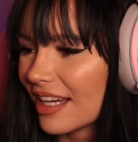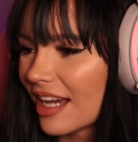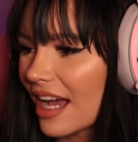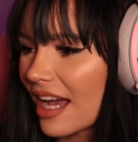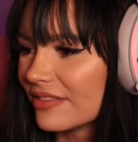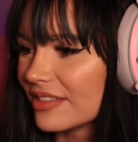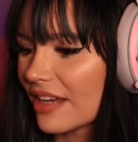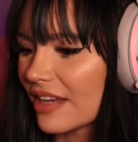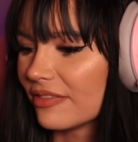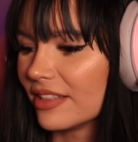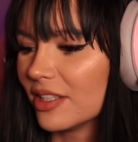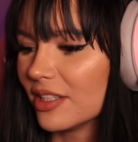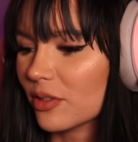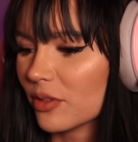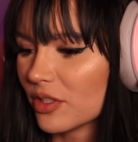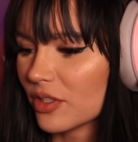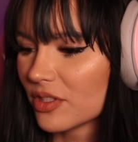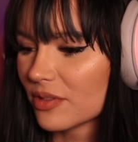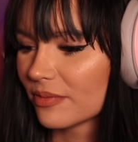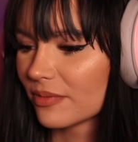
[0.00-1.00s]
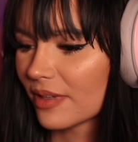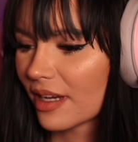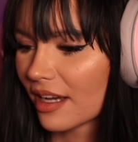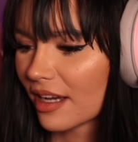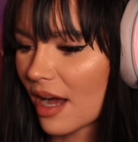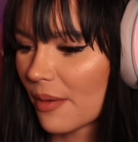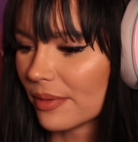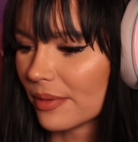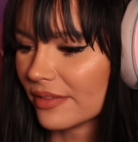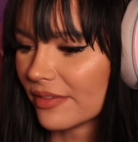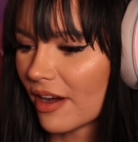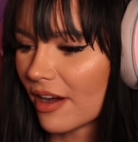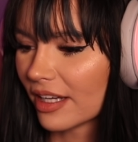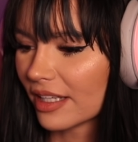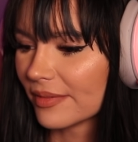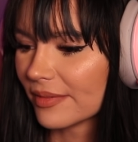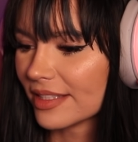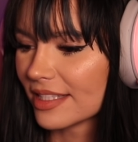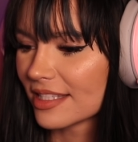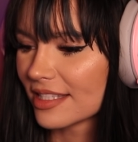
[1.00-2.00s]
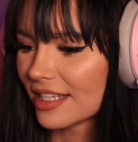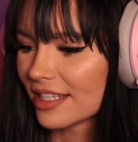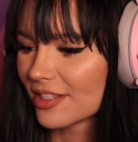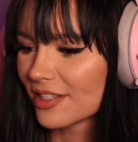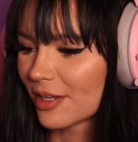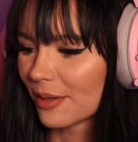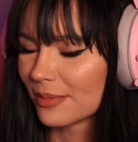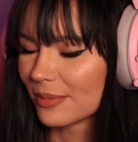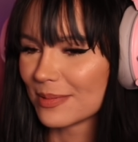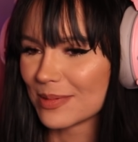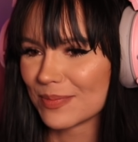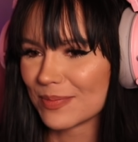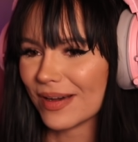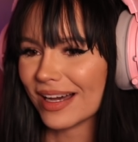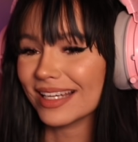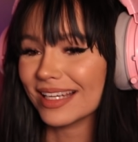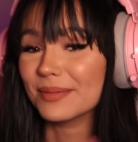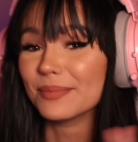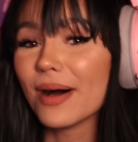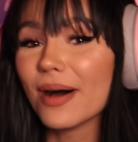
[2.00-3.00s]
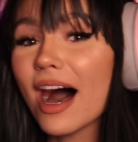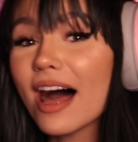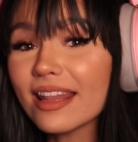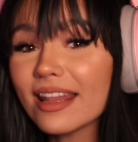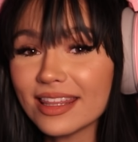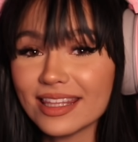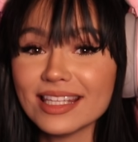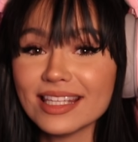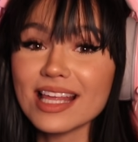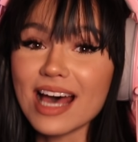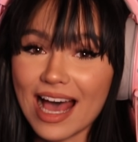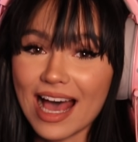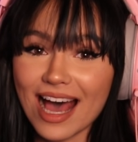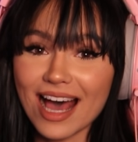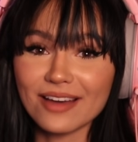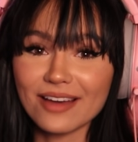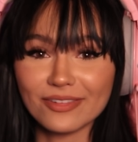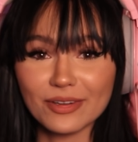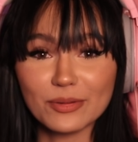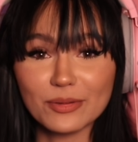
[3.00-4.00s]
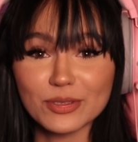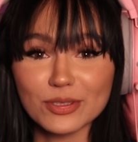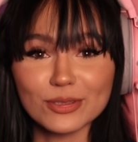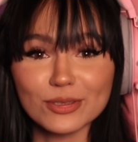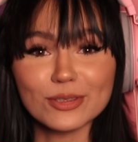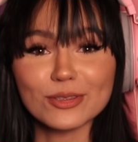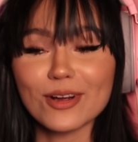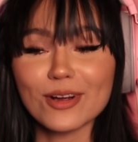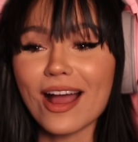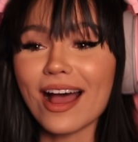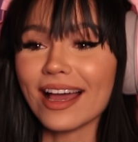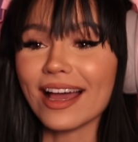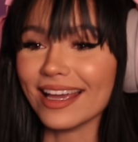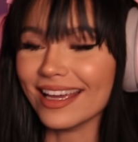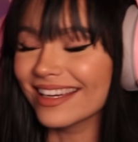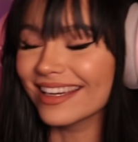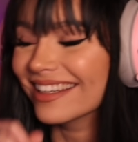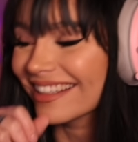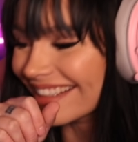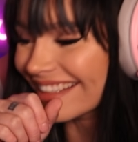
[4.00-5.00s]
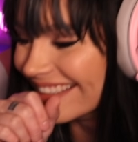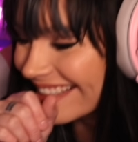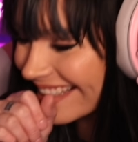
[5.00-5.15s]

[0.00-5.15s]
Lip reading: I've definitely caused a couple of arguments that stopped him smiling. But other than that, I think we're doing all right.